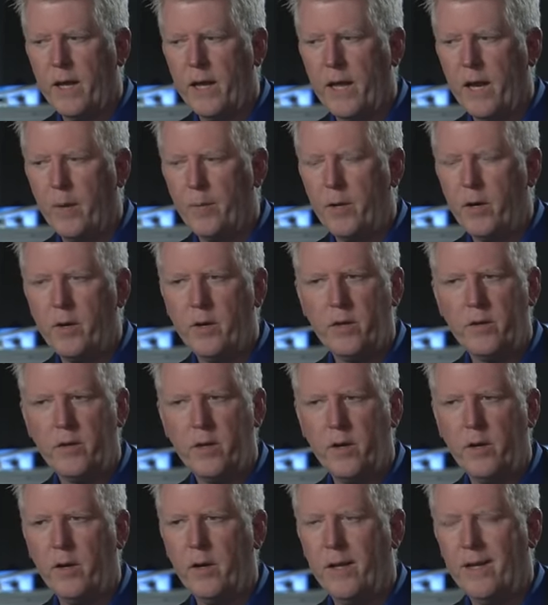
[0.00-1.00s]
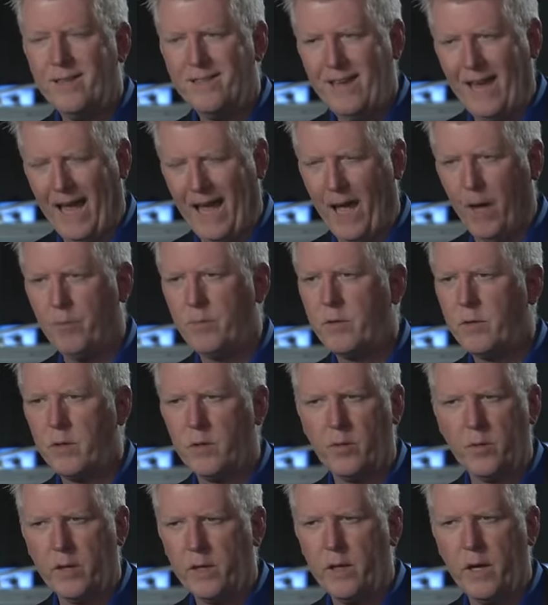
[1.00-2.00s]
And I'm here to tell you it's
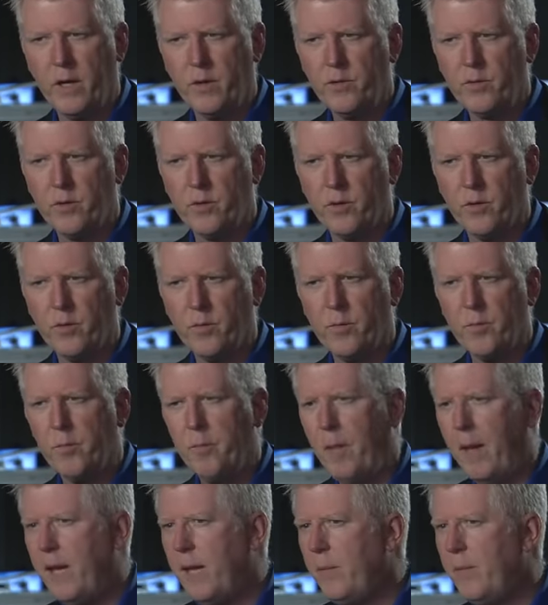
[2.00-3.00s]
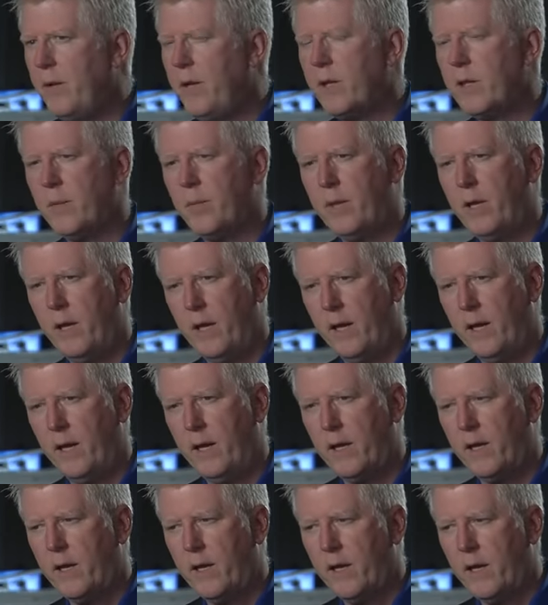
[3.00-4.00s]
absolutely not true. Maybe in the
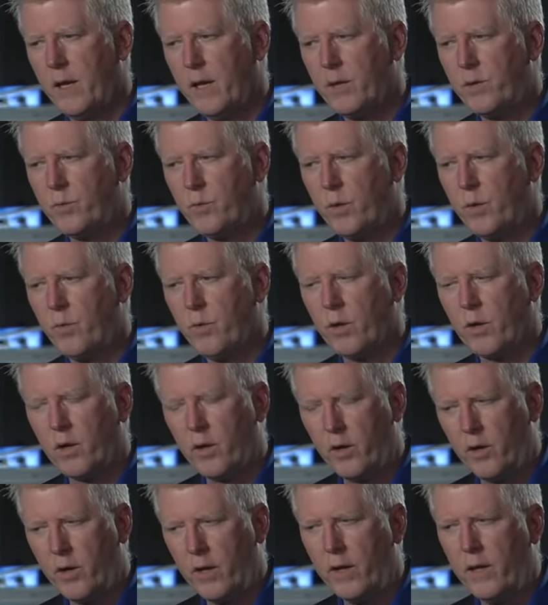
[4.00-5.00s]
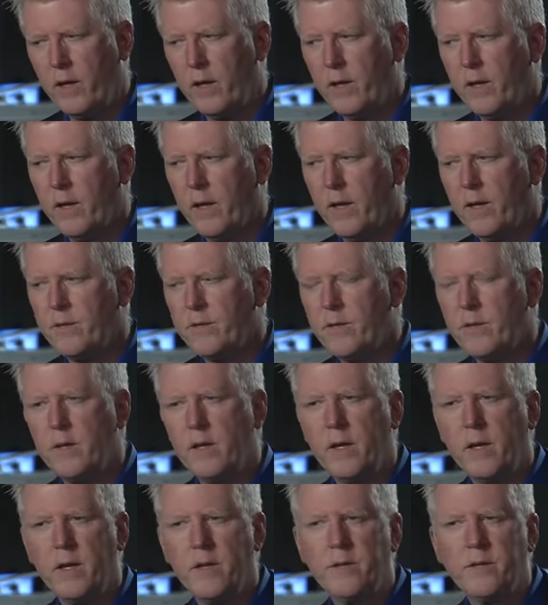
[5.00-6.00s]
beginning, as we were learning, as
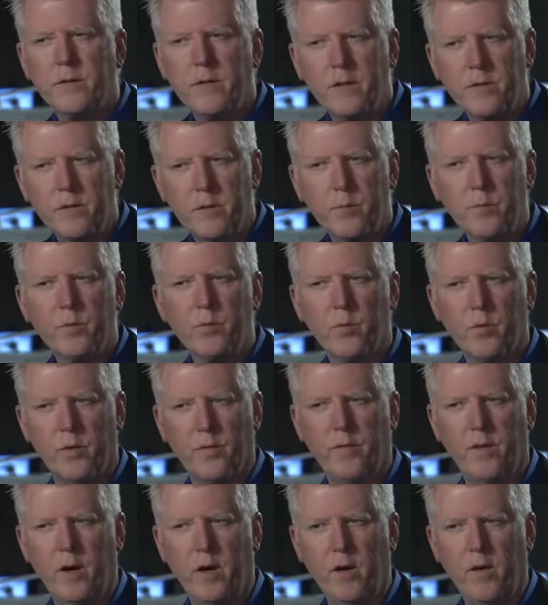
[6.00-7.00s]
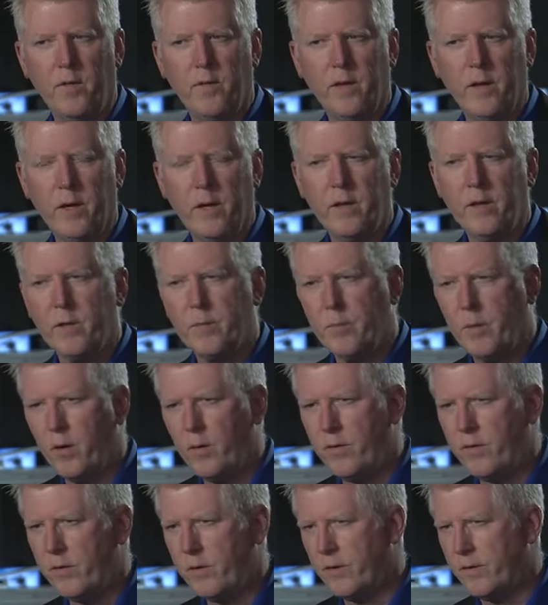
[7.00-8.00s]
the systems were evolving,
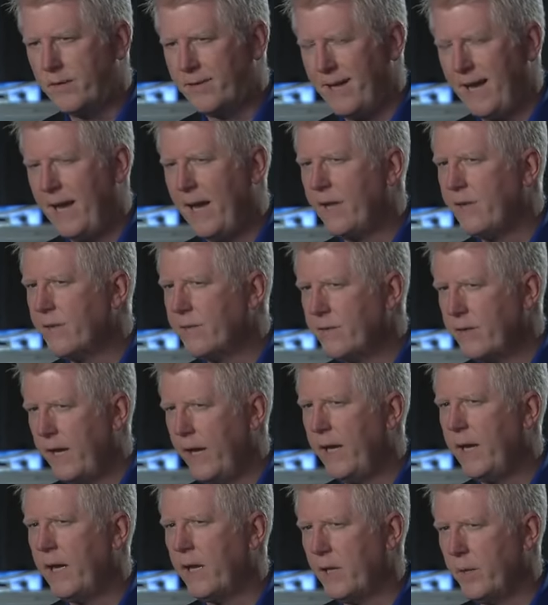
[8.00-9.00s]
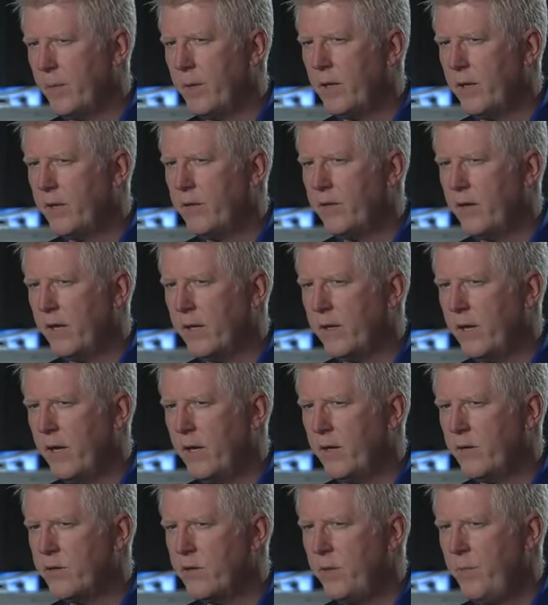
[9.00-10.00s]
both the design, the scanning, and the milling
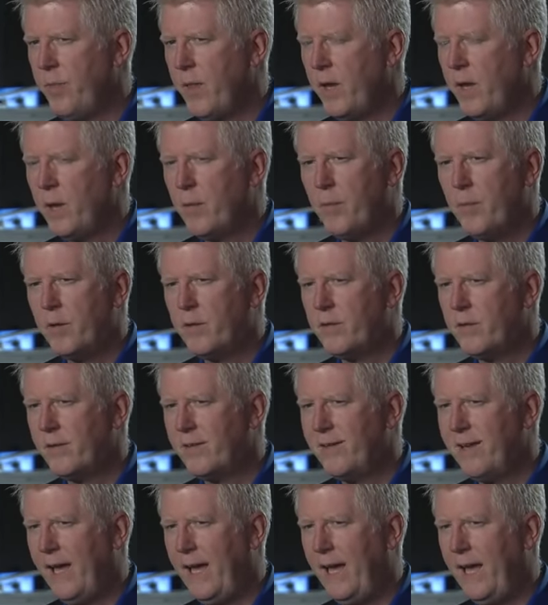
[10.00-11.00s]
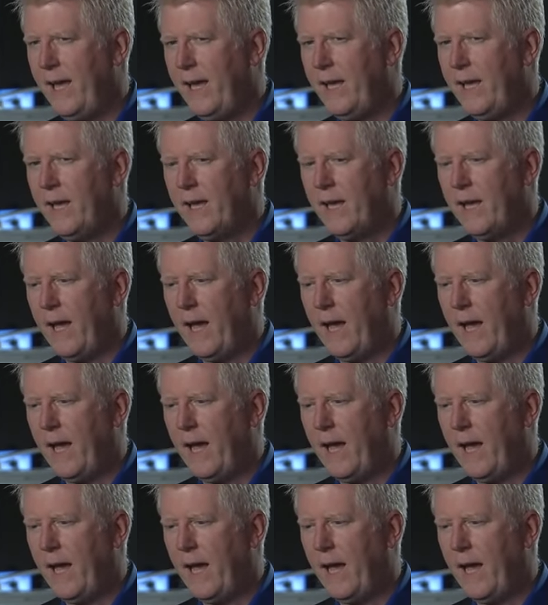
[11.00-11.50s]
technology, but today,